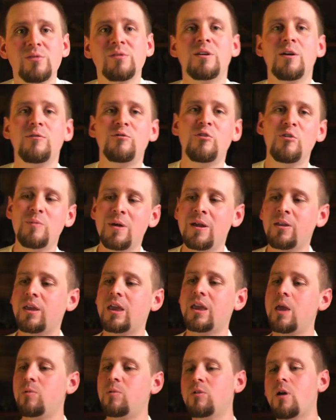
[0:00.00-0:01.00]
And if you've been
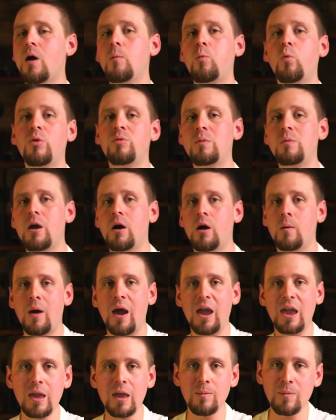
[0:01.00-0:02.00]
keeping up with me on
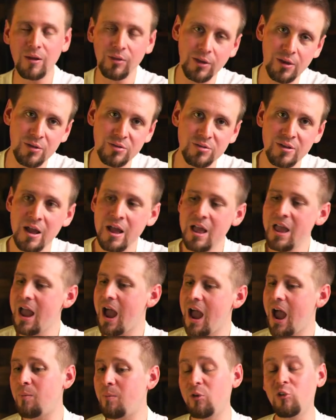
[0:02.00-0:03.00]
my email list,
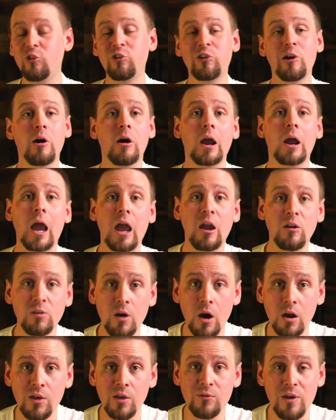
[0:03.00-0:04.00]
I've been sharing a
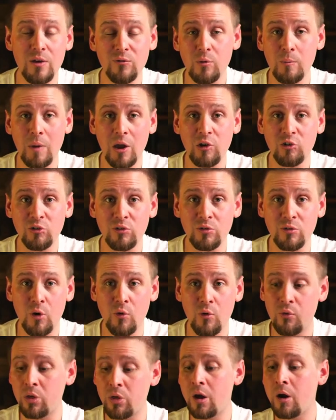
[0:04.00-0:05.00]
ton of information
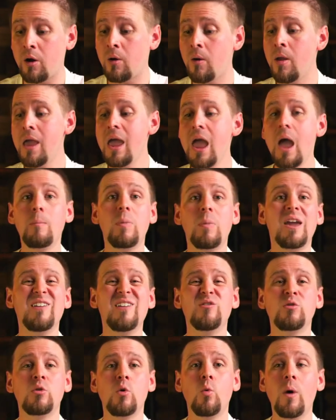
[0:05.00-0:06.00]
over there, be
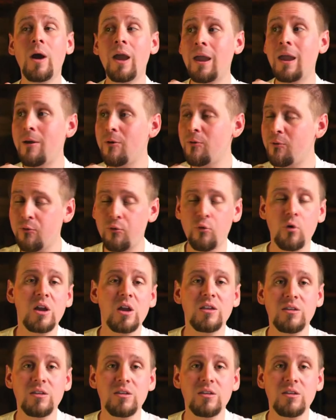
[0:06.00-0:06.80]
giving away free